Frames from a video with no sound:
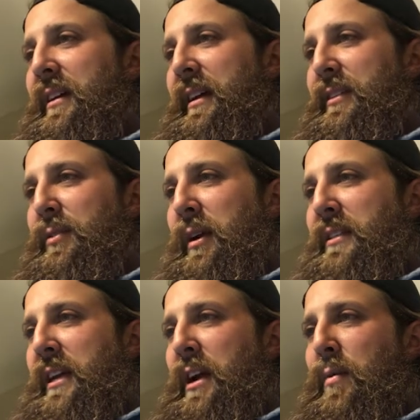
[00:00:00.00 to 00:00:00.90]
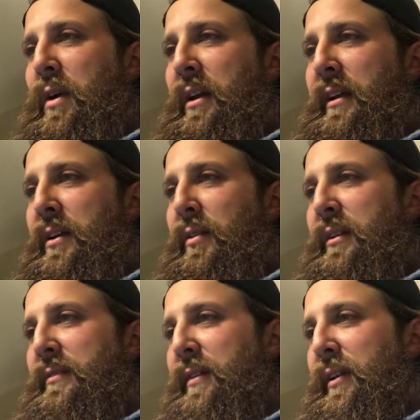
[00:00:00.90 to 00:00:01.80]
It's crazy how well I know
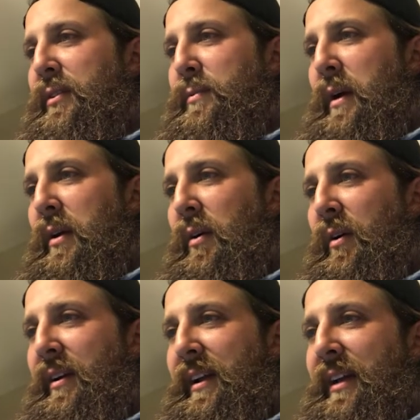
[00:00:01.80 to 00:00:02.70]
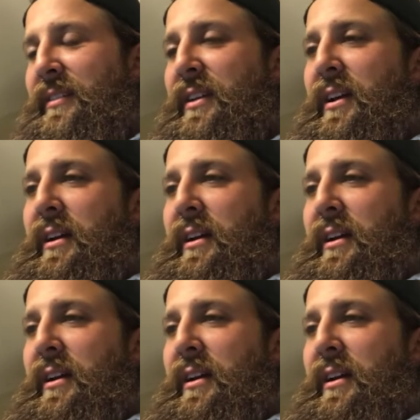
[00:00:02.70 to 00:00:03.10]
these videos by heart. Yes.